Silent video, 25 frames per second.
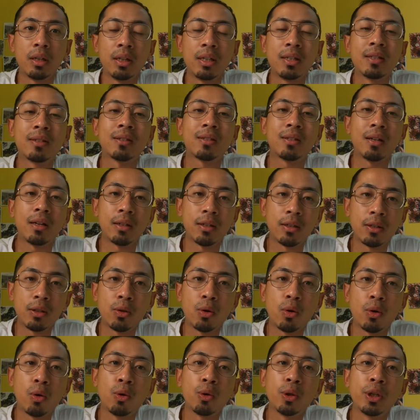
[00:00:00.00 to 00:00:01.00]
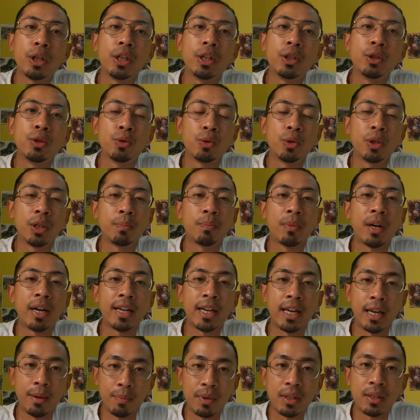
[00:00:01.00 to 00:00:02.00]
it started only during my
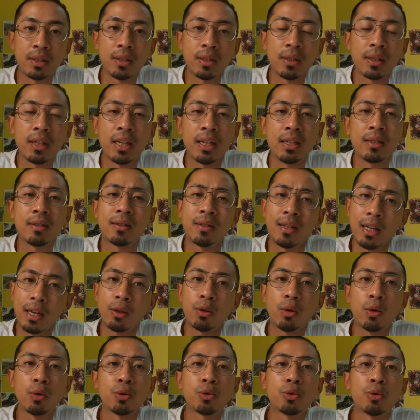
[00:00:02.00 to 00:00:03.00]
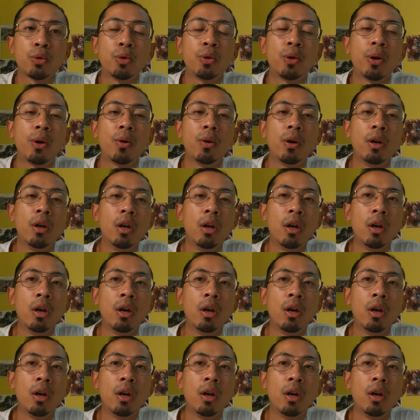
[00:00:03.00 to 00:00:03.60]
MSc days, that also